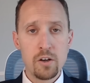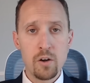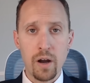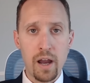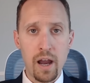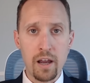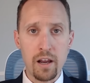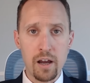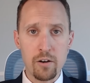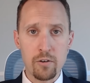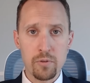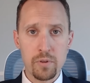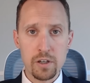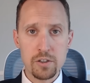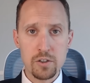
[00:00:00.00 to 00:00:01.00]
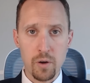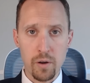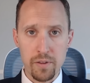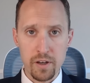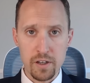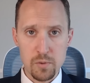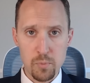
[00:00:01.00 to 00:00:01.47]
No, I don't think so. I
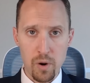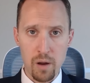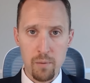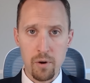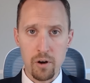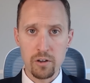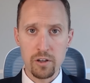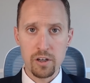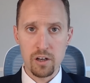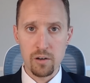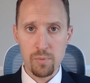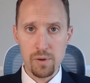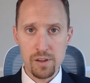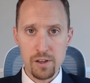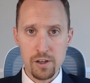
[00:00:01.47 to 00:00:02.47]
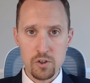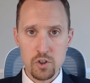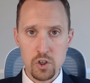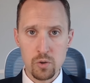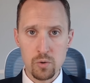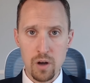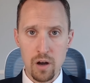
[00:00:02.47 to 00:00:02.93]
think it's primarily going to be the
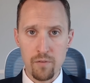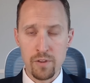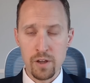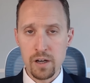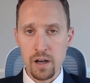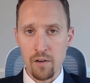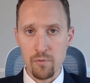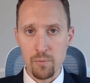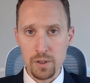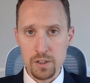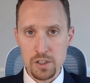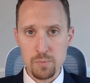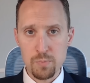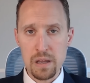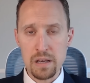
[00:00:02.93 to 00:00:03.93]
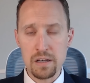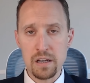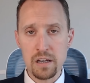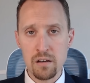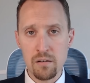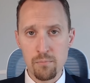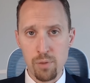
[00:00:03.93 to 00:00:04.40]
issue of the government spending,